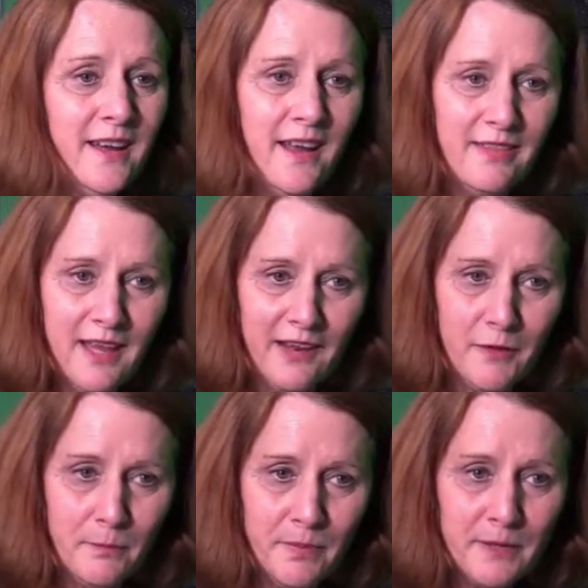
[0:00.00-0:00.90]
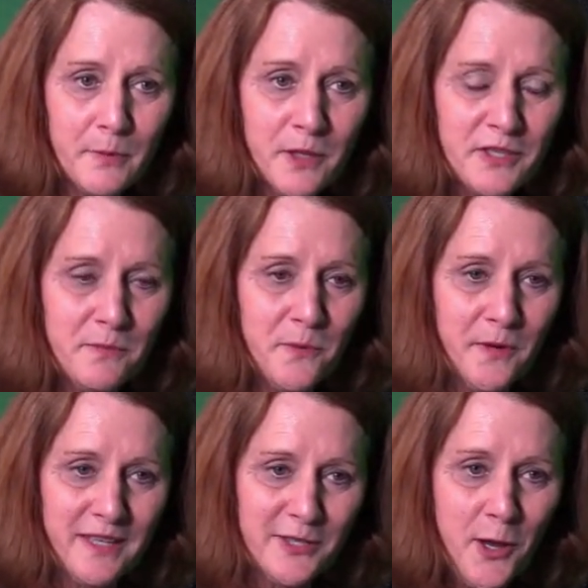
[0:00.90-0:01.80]
And they have a big bulletin
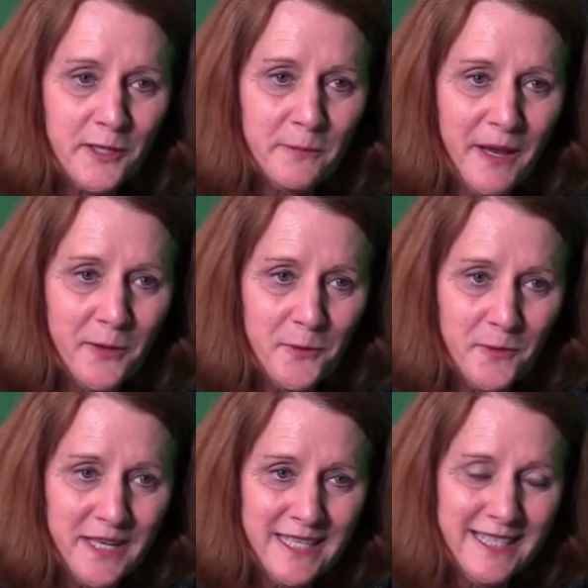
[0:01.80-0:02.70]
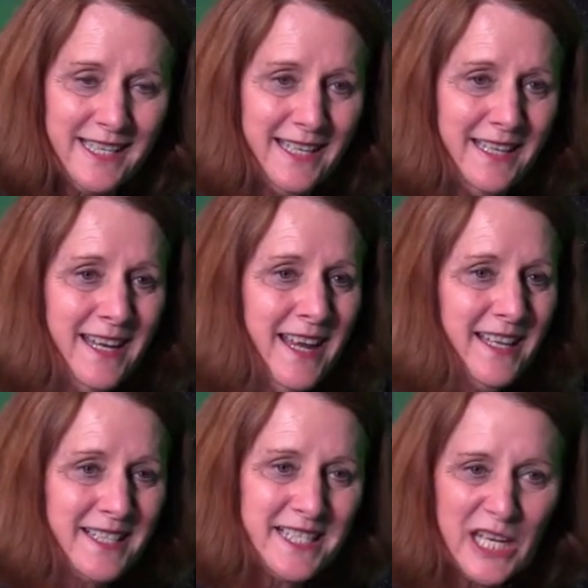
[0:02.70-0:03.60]
board that talks about grit and
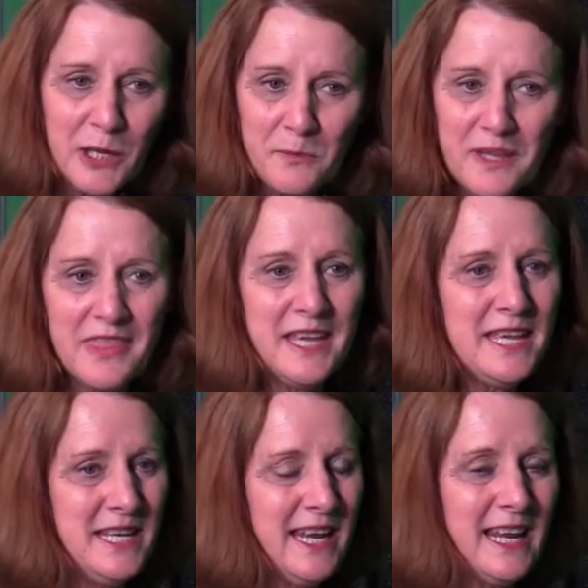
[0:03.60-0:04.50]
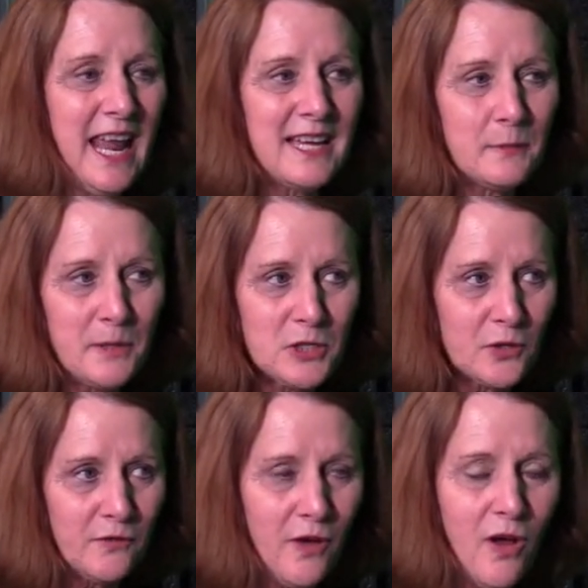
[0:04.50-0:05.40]
sticking with it, and had a
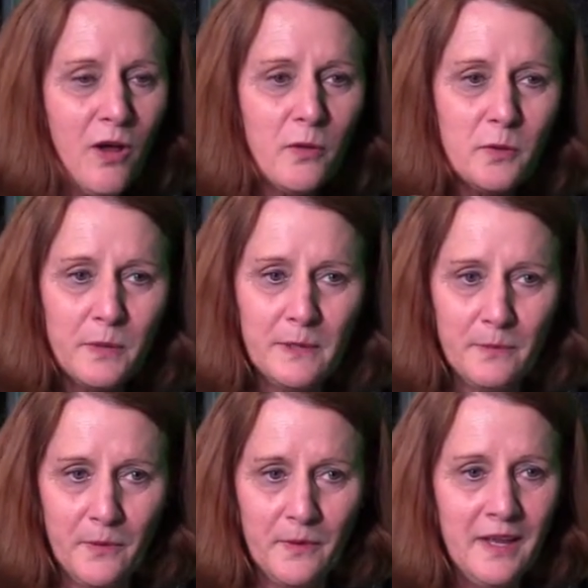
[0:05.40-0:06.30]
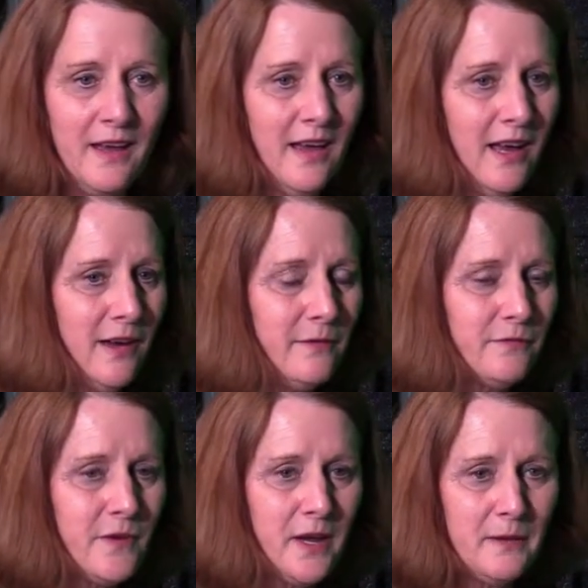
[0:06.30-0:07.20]
picture of all the people
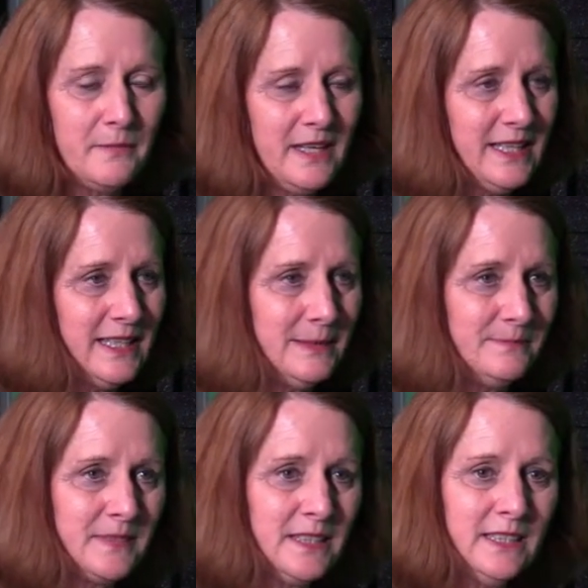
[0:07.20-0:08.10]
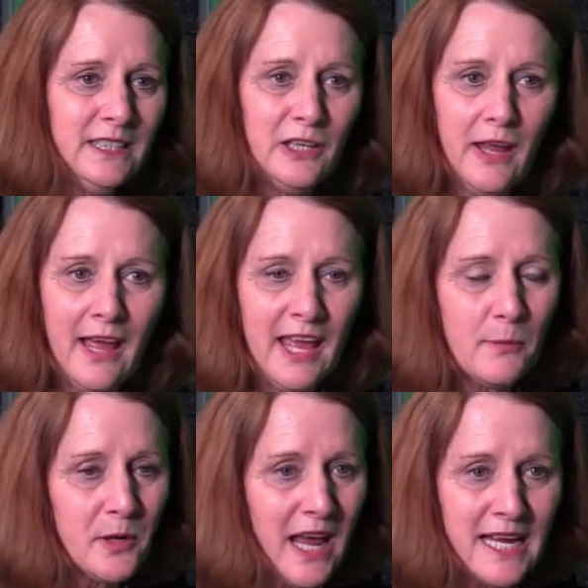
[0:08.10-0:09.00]
from
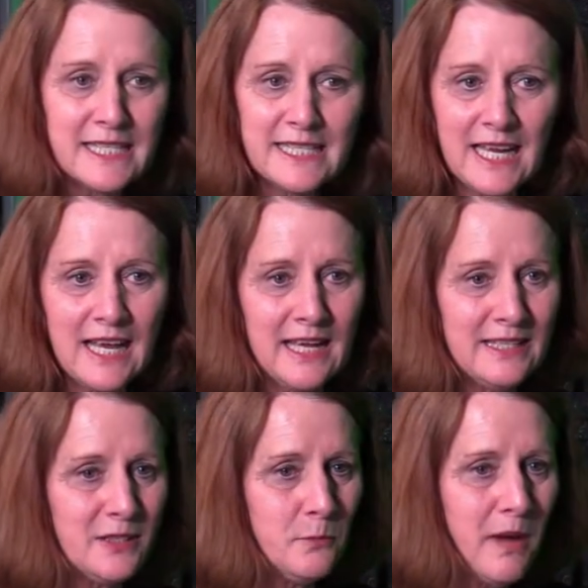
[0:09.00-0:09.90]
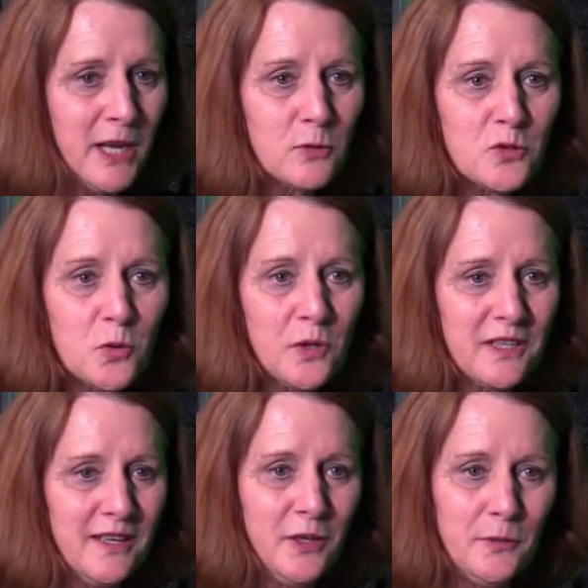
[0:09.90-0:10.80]
Albert Einstein to Michael
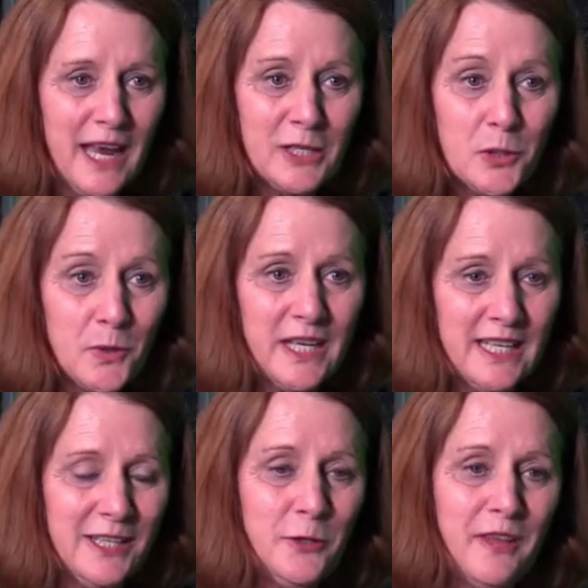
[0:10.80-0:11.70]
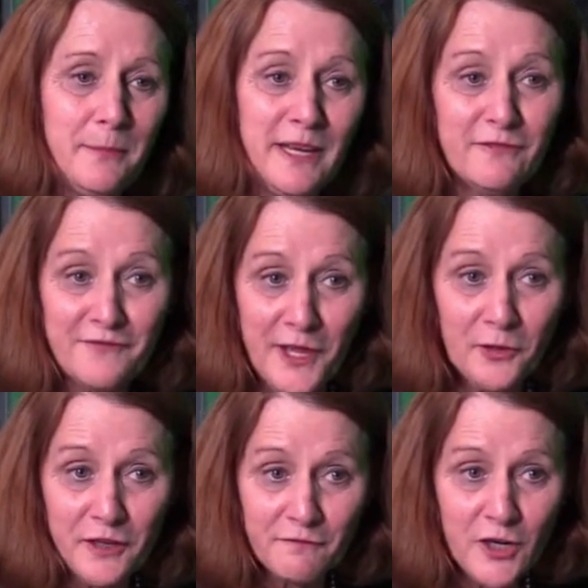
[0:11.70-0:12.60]
Jordan who had grit, who they may have
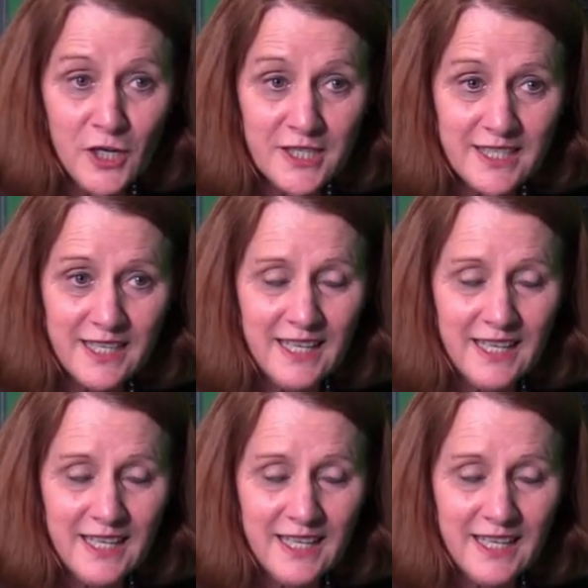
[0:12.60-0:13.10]
failed at first,